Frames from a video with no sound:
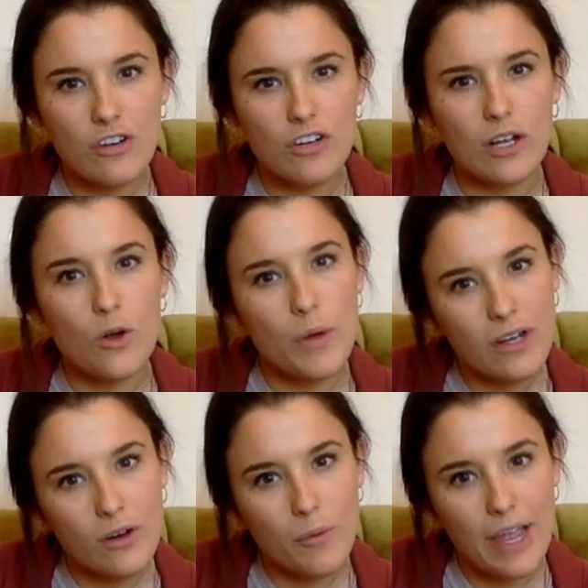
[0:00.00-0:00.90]
or a
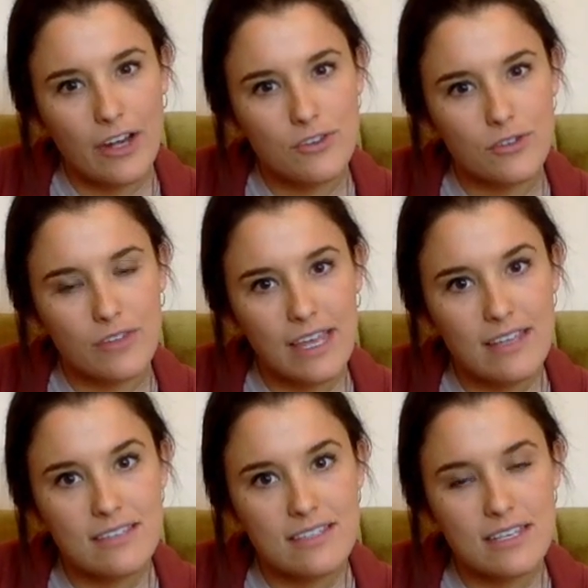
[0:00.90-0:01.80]
quicker way to do
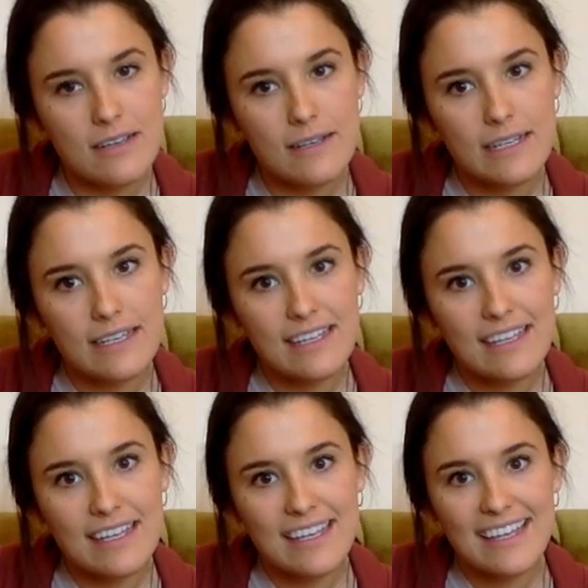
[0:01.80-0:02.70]
this?
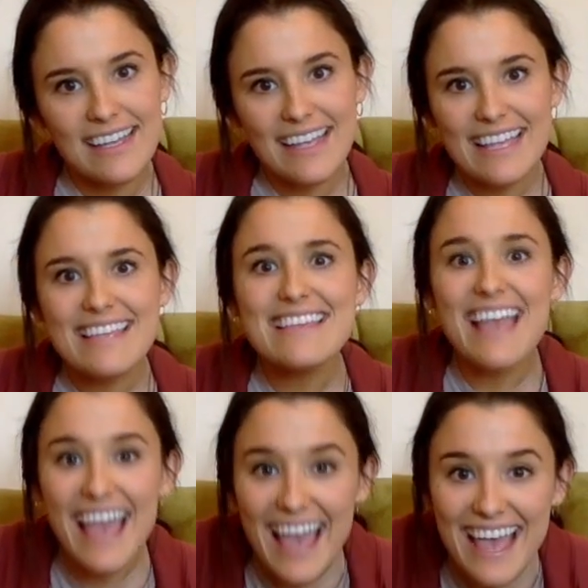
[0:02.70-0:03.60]

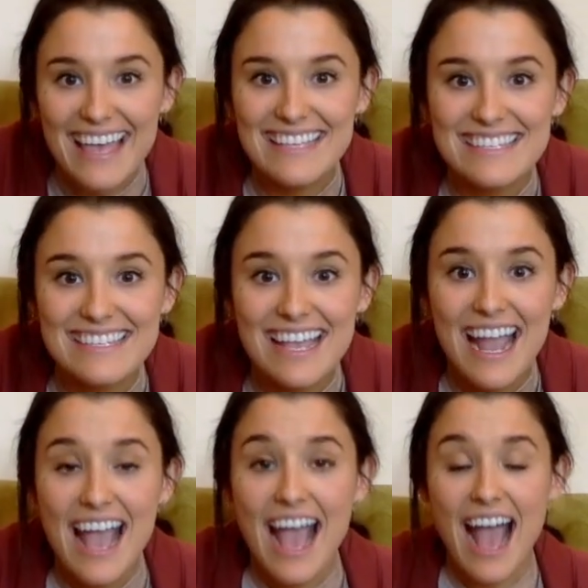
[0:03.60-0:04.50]
Yes,
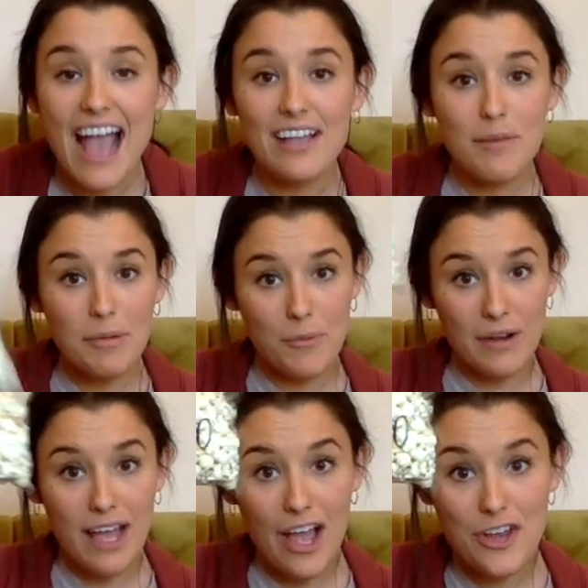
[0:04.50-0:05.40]
I could put
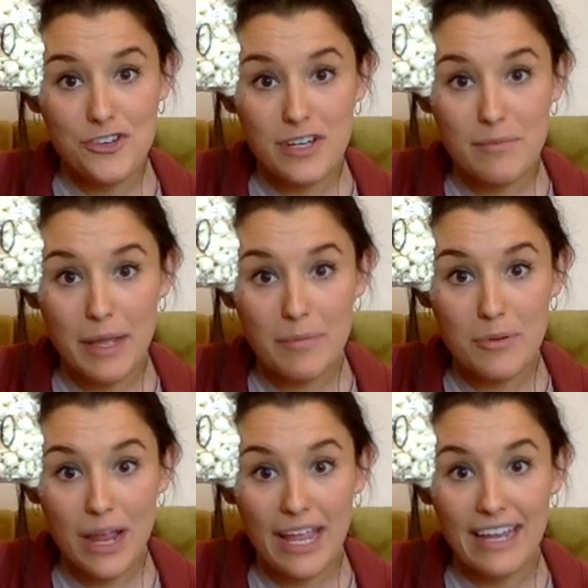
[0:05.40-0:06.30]
100 in my
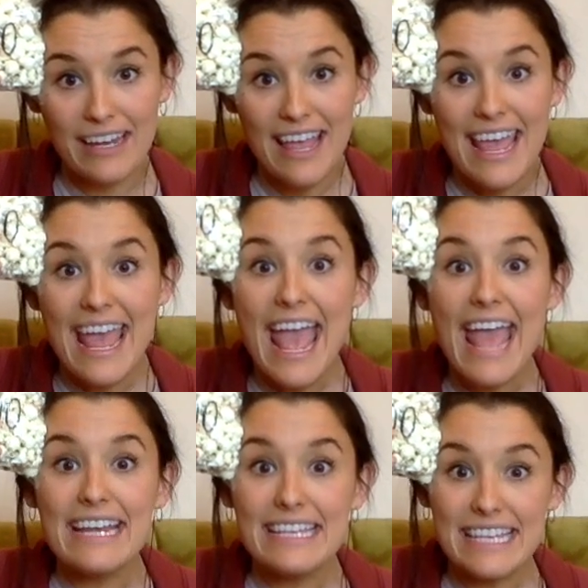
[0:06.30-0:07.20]
brain
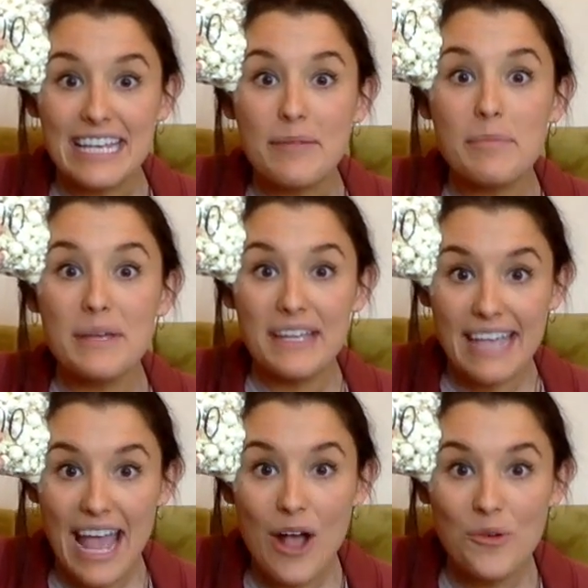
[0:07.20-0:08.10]
and keep
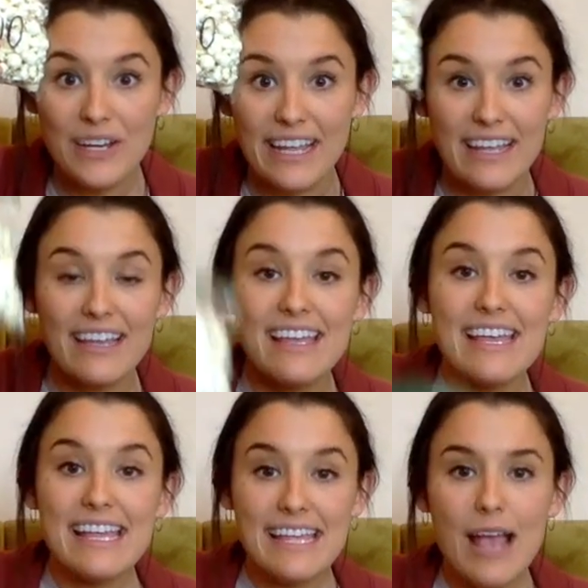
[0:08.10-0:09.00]
counting.
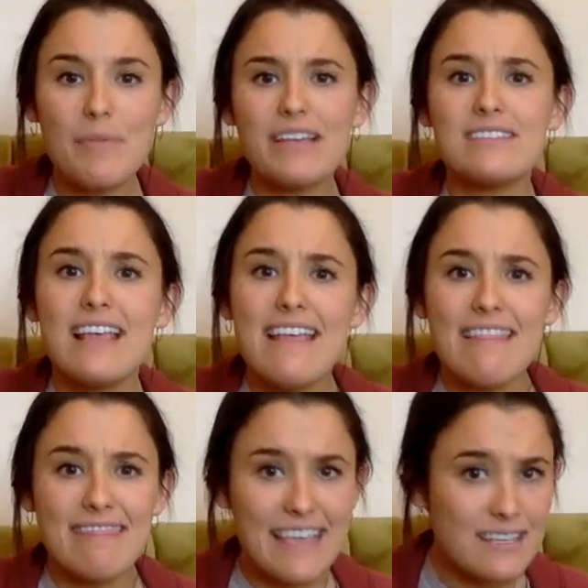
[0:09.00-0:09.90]
Yeah, because
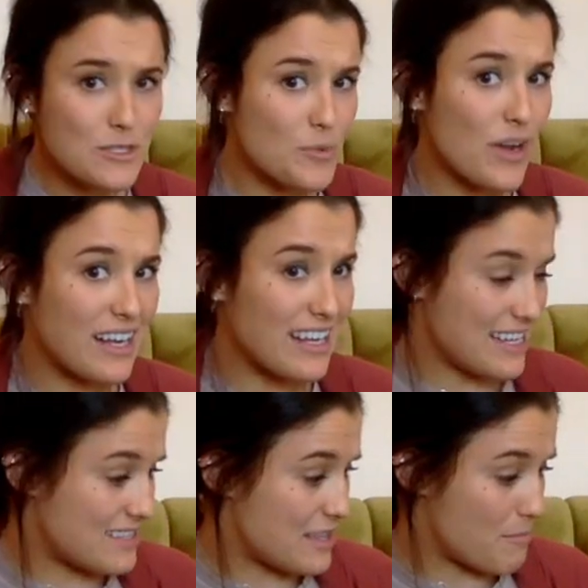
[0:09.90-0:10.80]
this one
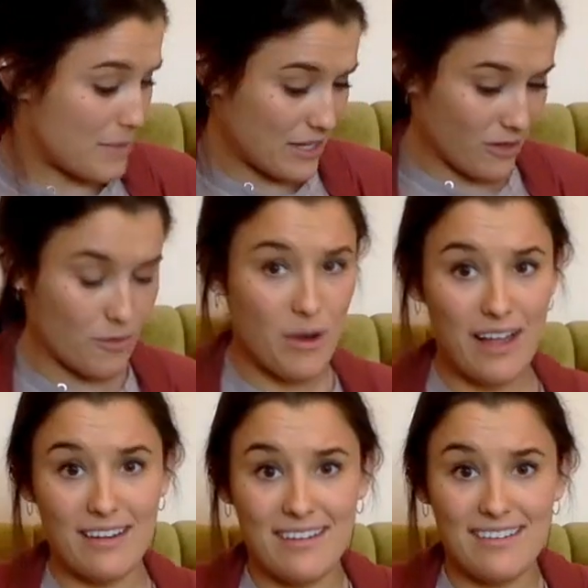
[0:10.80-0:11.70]
is the bigger one.